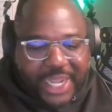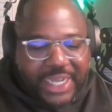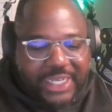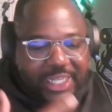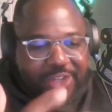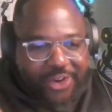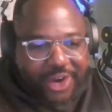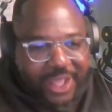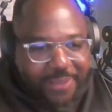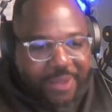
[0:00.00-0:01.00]
and I need your
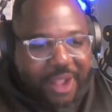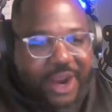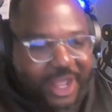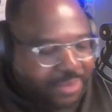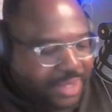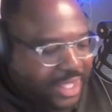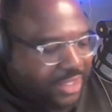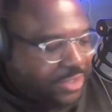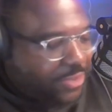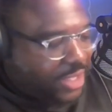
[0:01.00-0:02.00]
help, our help,
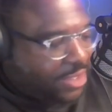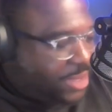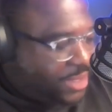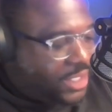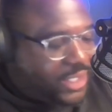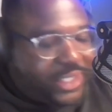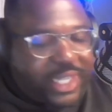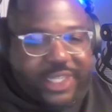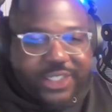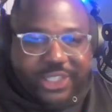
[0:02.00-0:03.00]
to welcome him to the
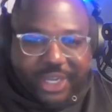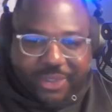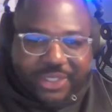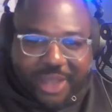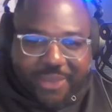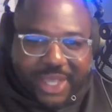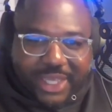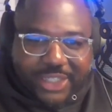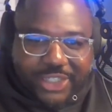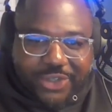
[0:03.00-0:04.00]
stage, the Gentleman Style
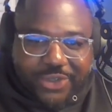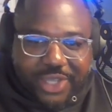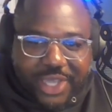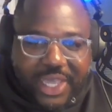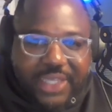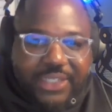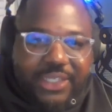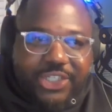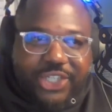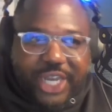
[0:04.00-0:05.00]
Podcast Show, as
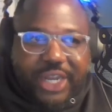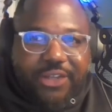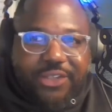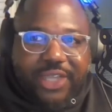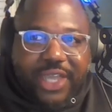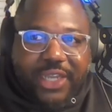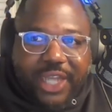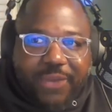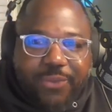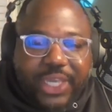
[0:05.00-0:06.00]
he shares
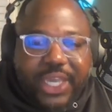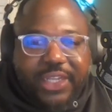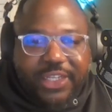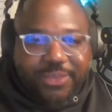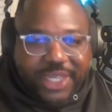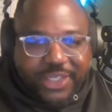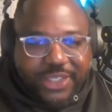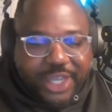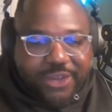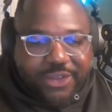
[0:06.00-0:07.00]
and and we get this message out.